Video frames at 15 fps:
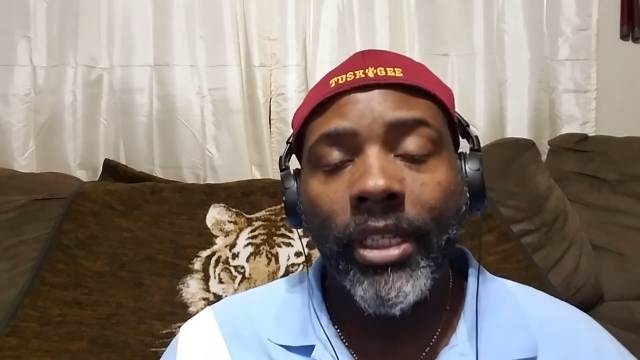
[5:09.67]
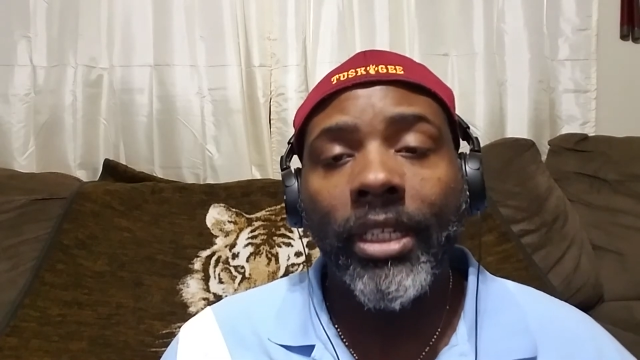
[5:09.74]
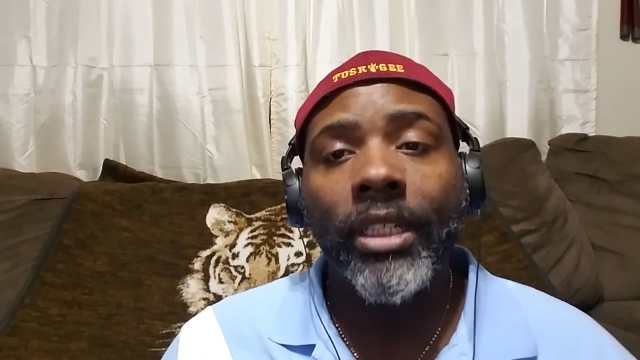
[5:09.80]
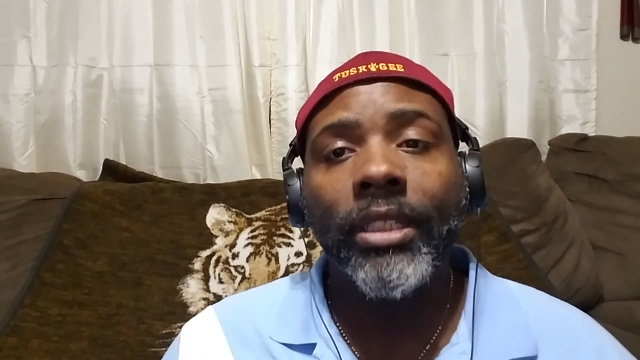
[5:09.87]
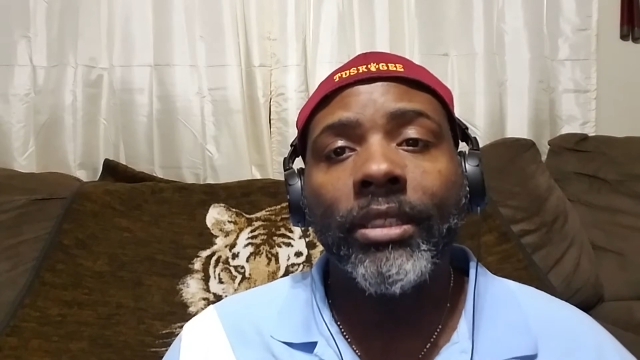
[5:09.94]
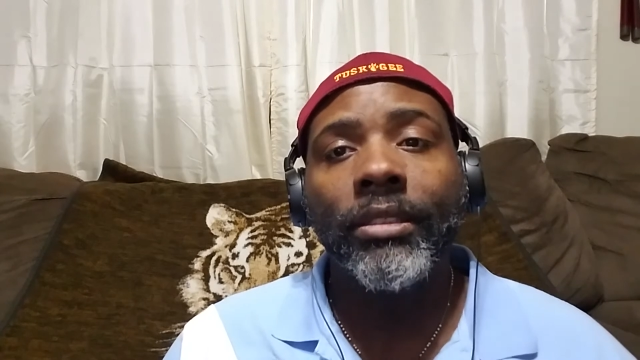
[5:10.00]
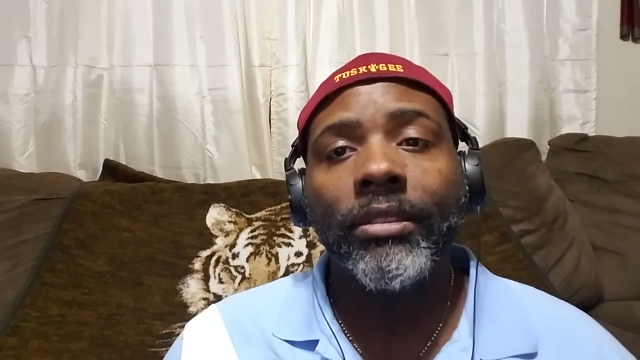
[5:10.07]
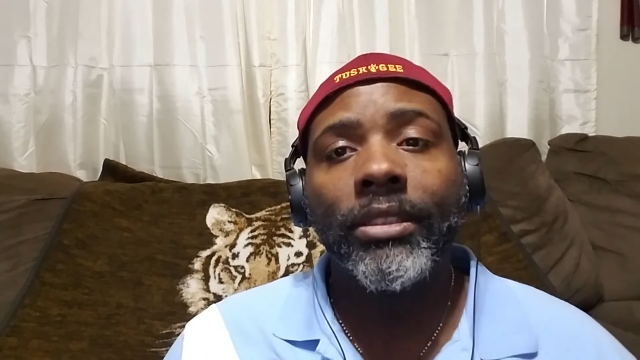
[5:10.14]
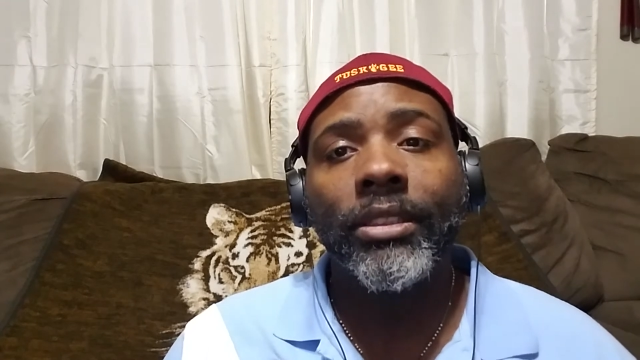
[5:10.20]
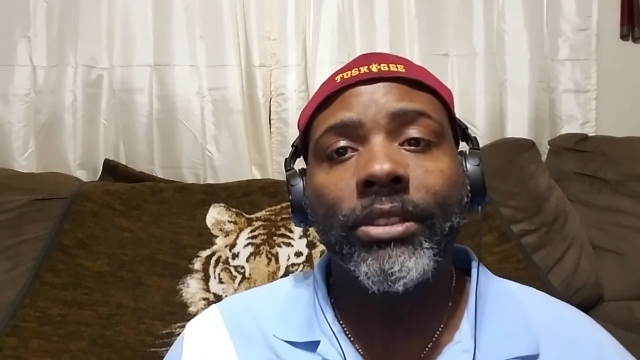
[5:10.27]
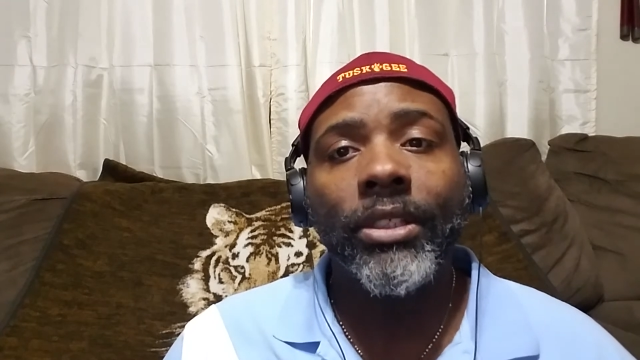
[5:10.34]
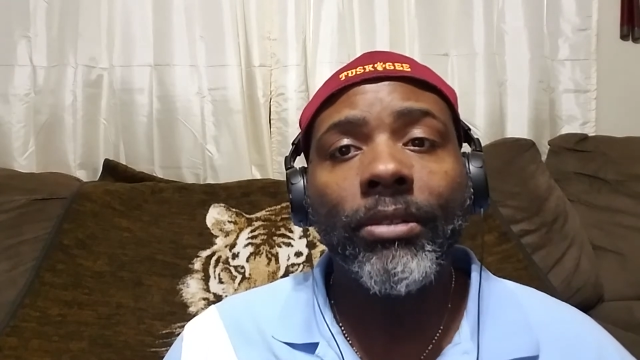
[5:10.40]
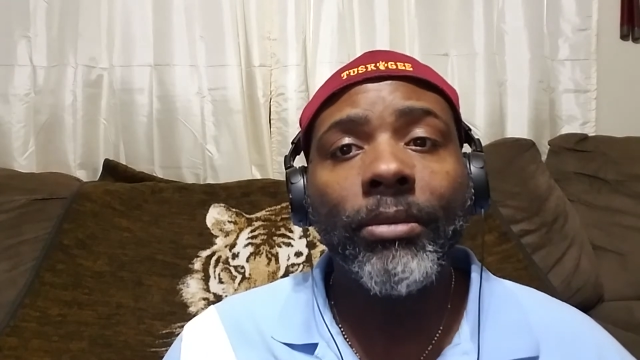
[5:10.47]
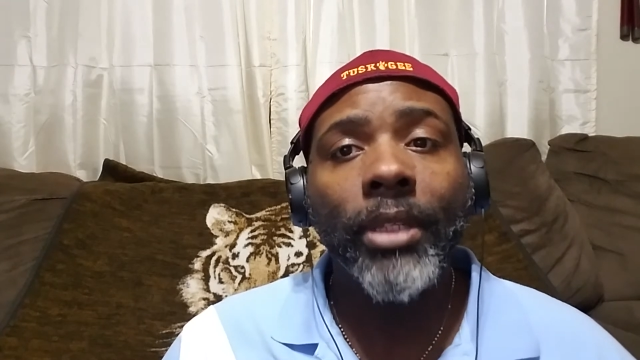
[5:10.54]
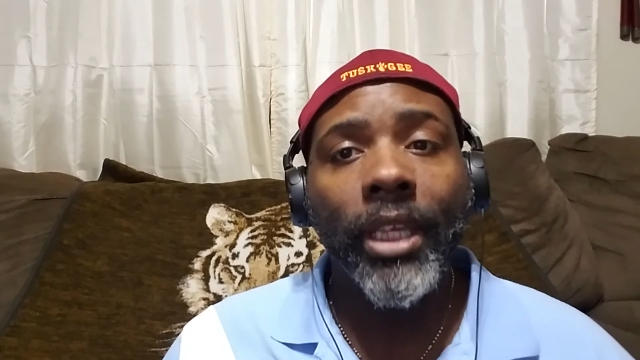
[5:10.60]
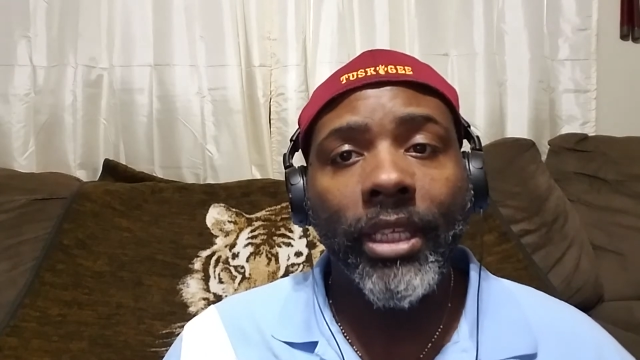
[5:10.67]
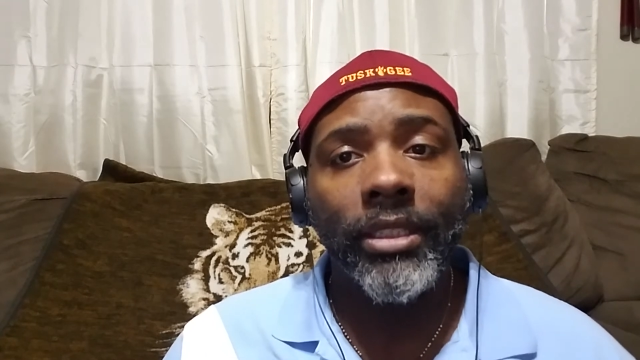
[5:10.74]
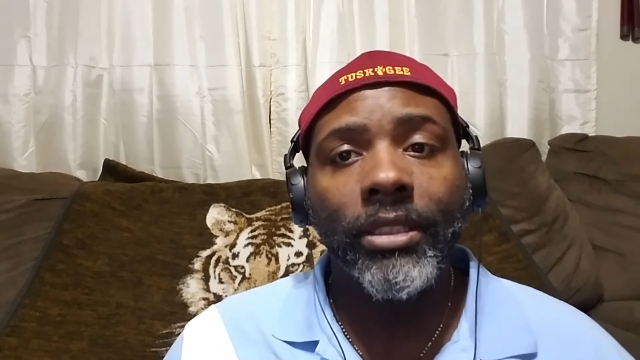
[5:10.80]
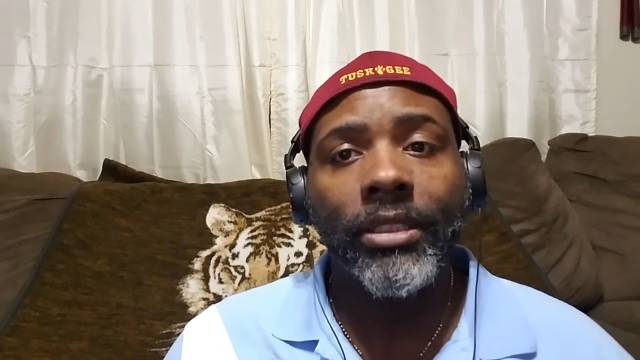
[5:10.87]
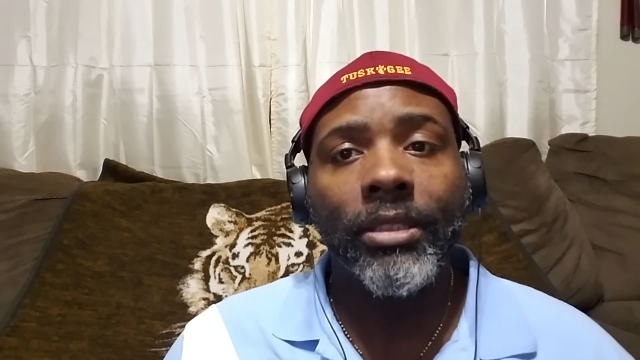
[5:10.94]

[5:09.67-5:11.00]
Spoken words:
and in certain cases,